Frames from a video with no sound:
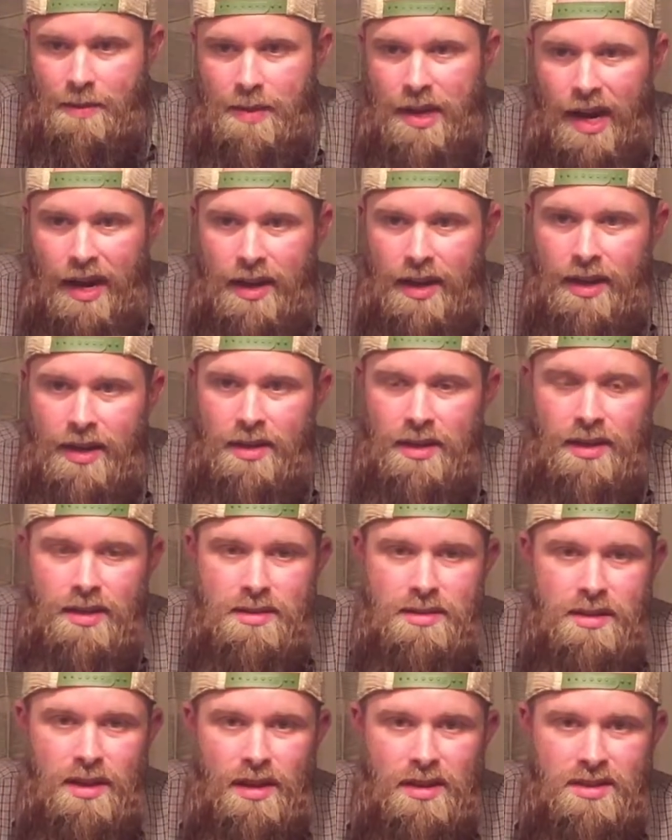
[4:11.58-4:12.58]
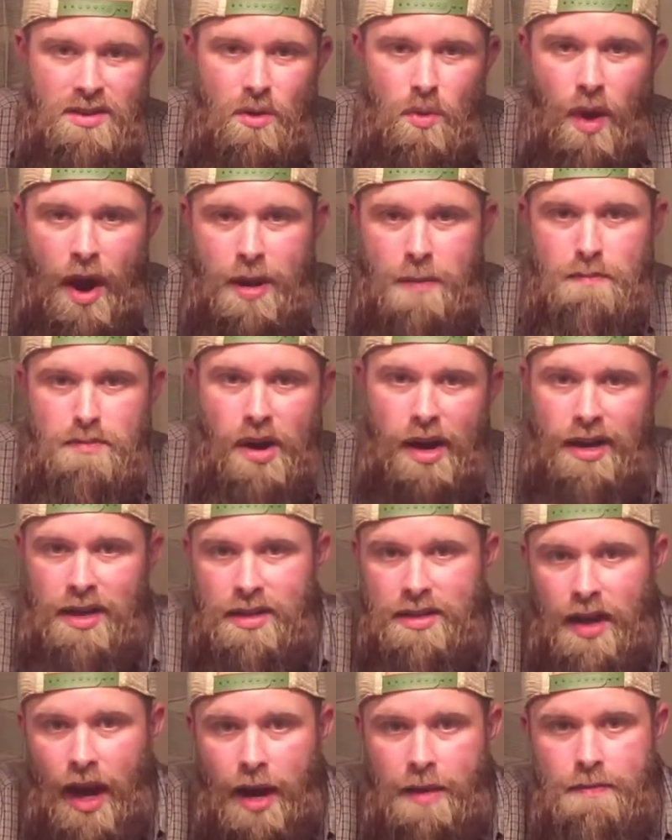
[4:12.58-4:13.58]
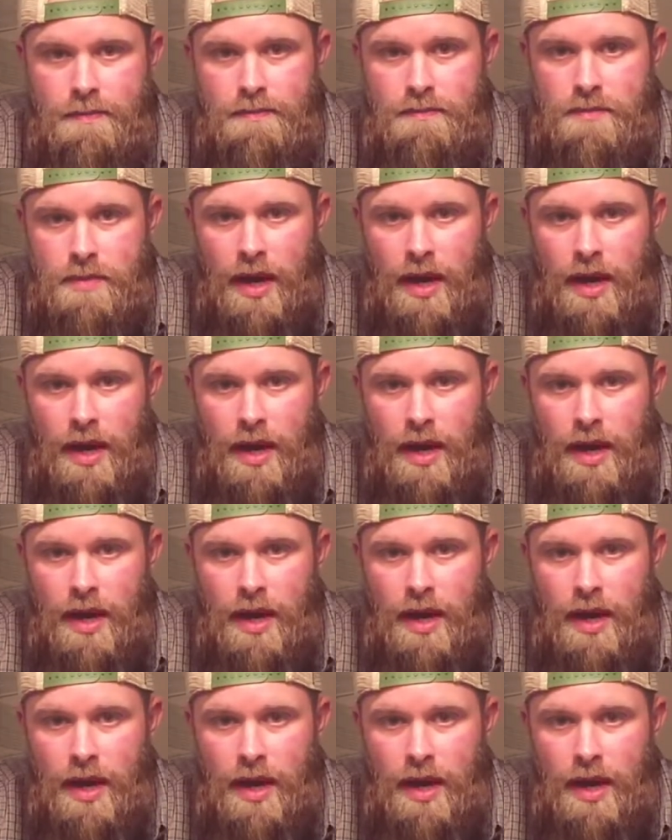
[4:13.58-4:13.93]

I'm kind of getting is a white bready type